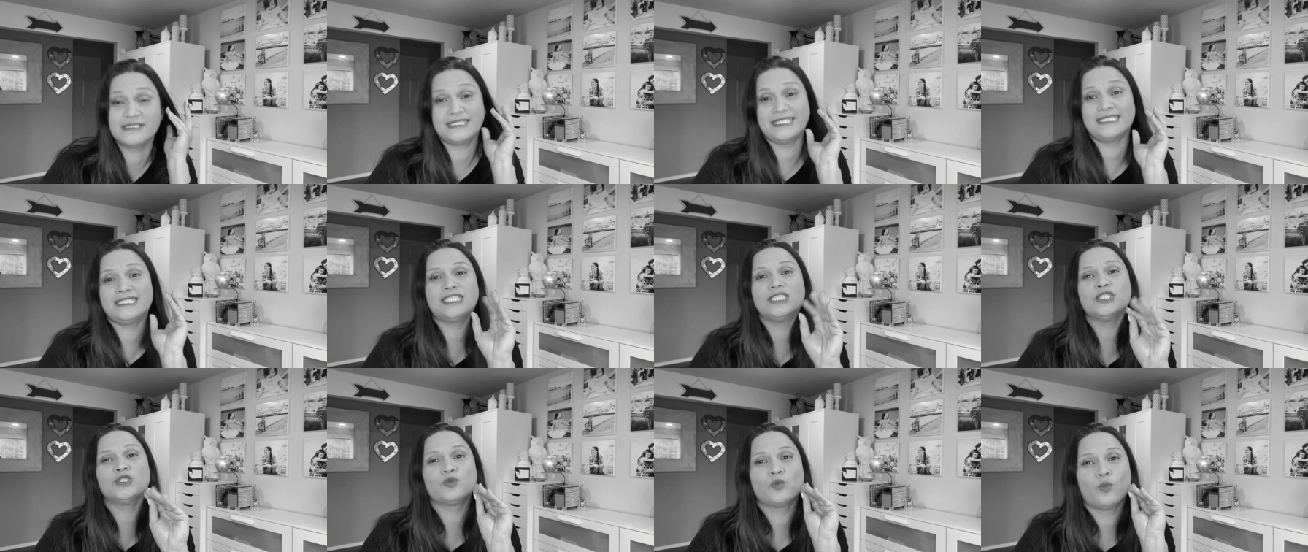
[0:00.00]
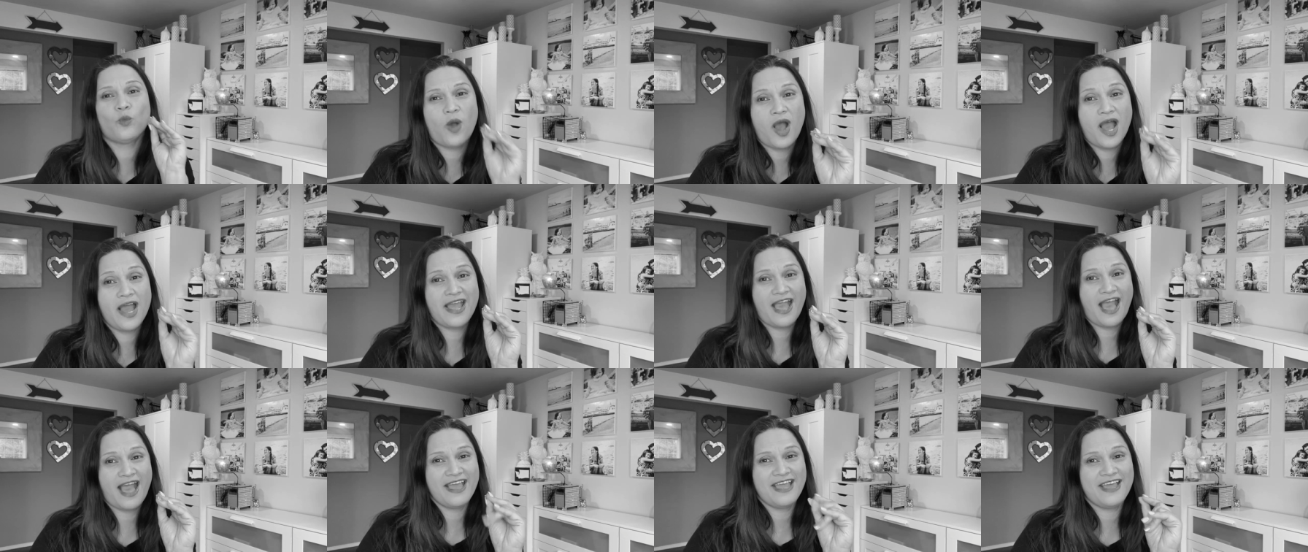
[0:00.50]
This is
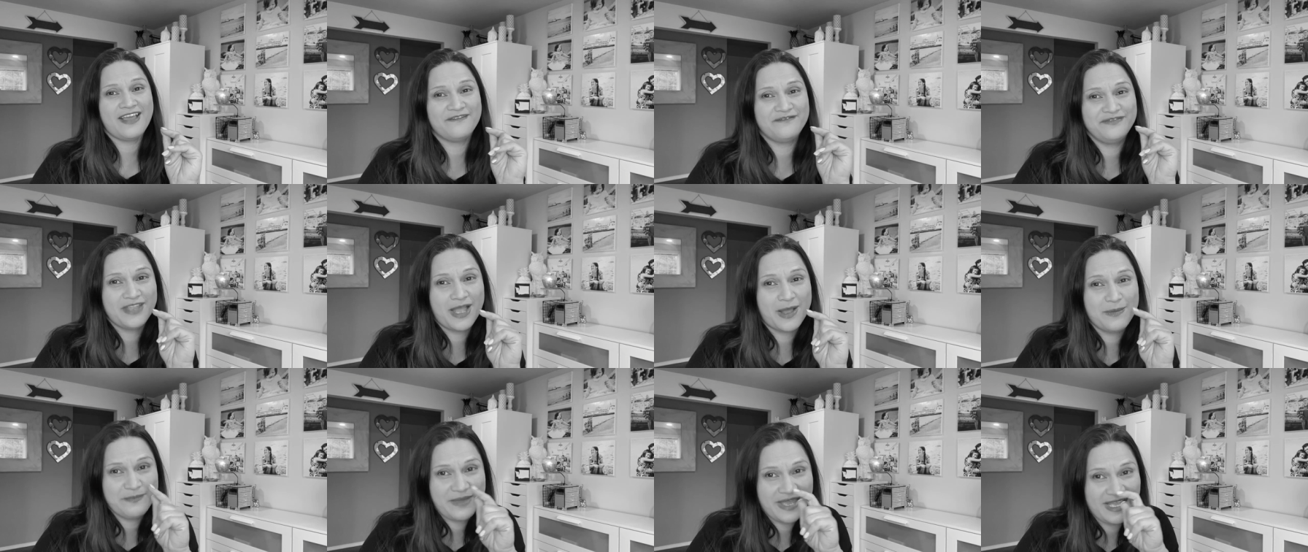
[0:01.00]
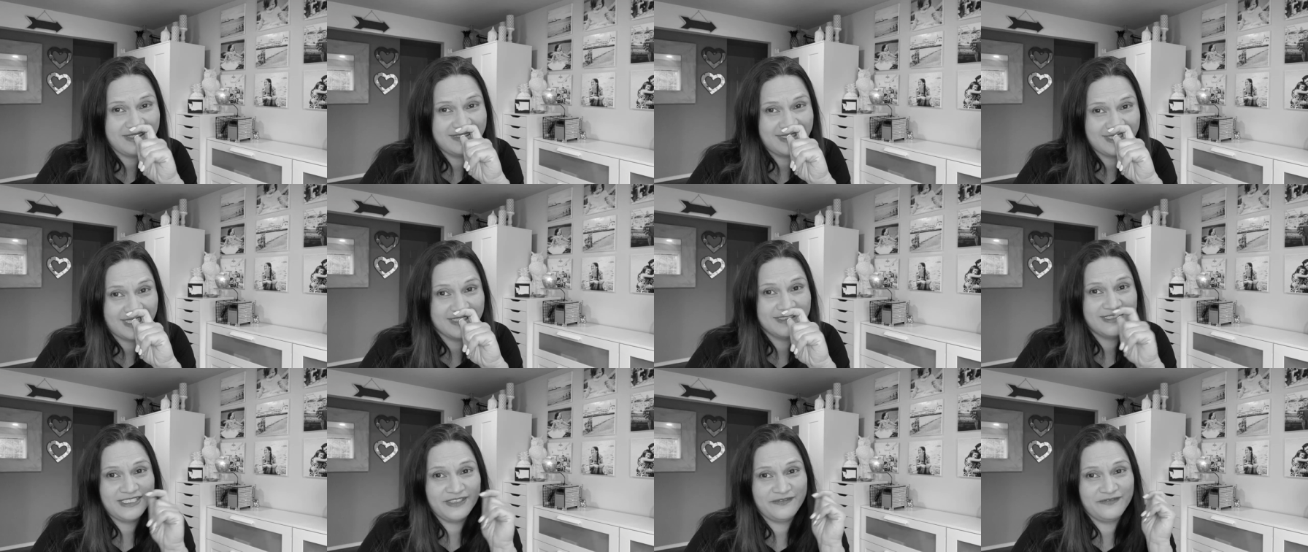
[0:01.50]
why I have not made
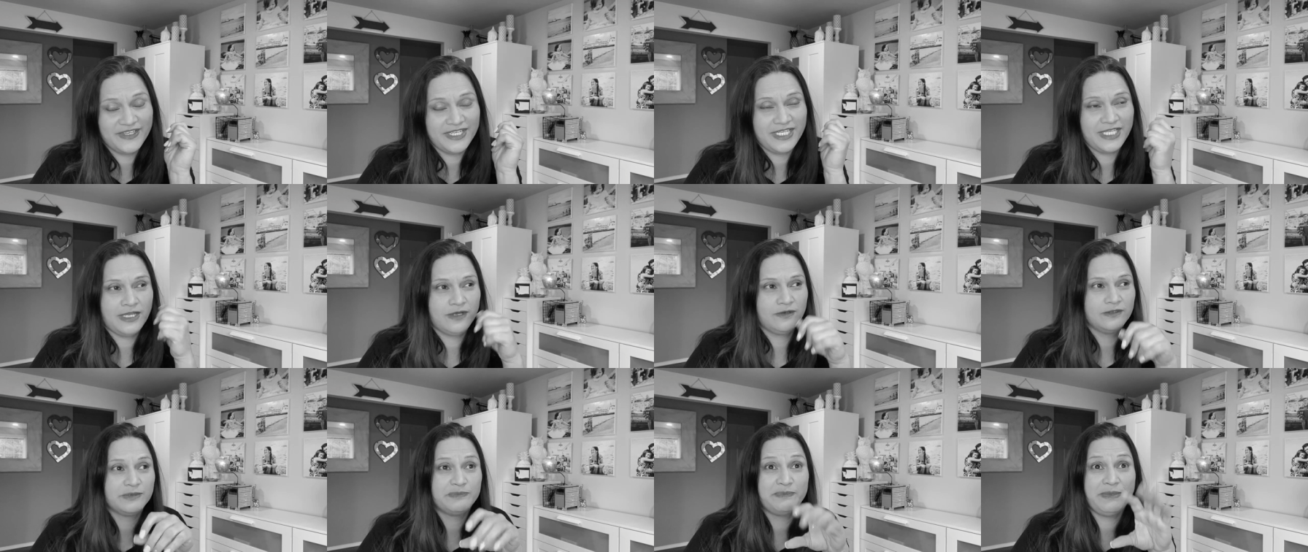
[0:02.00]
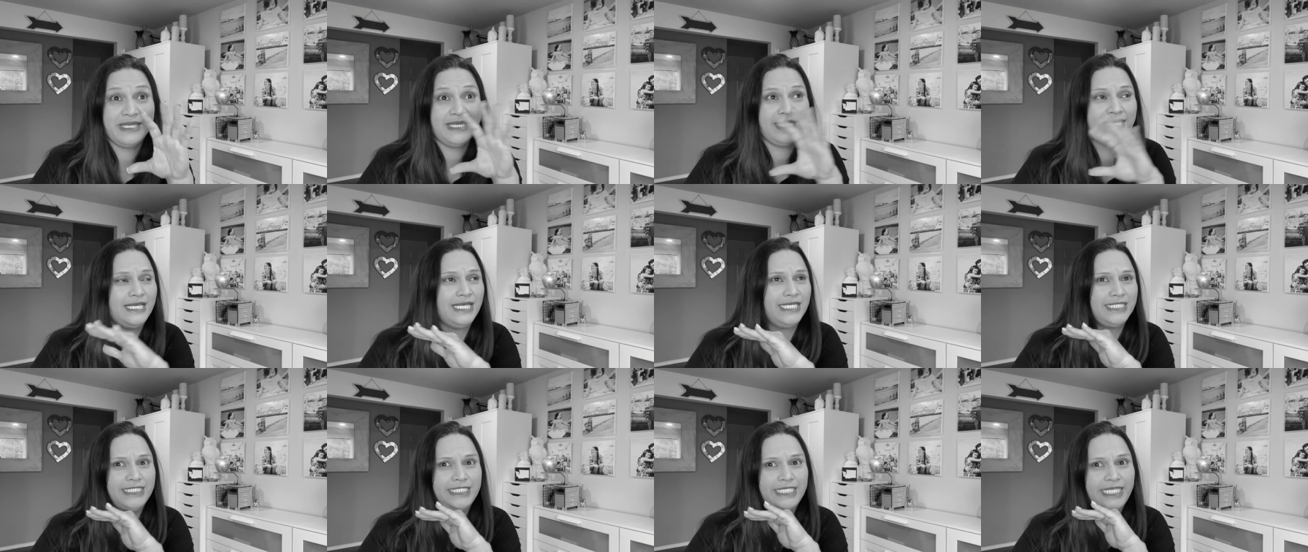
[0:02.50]
Scentsy videos
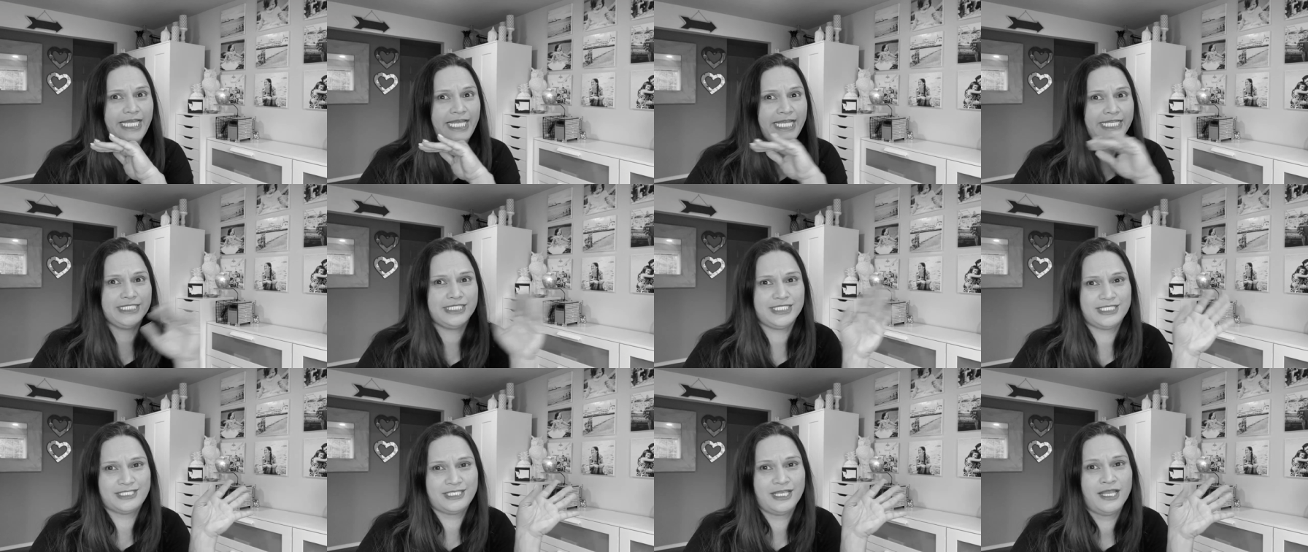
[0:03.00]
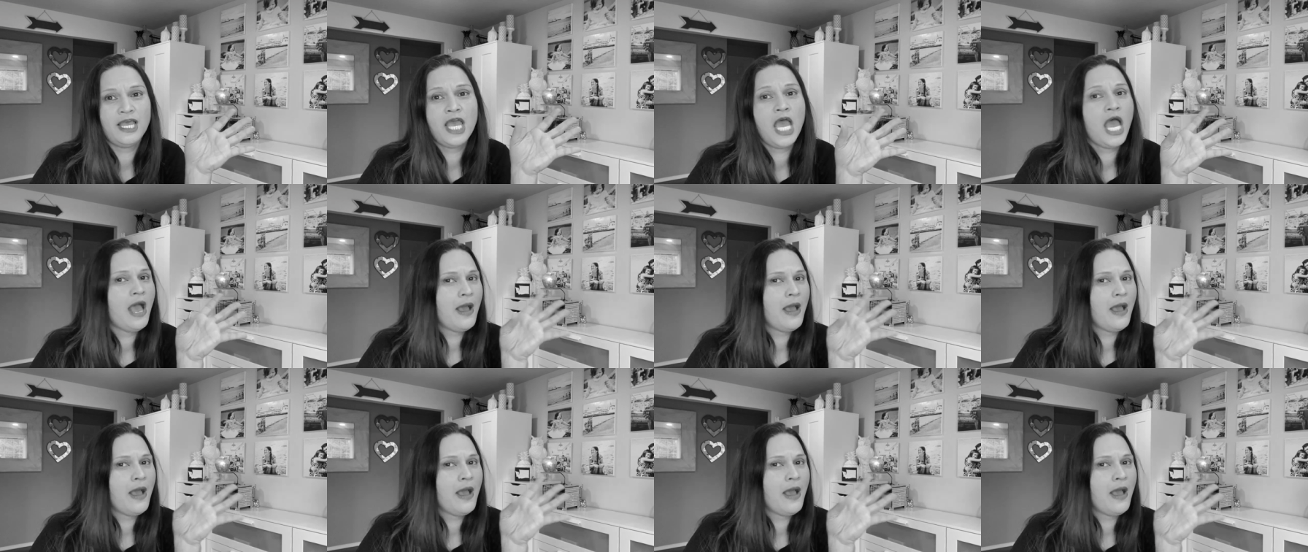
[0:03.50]
because it's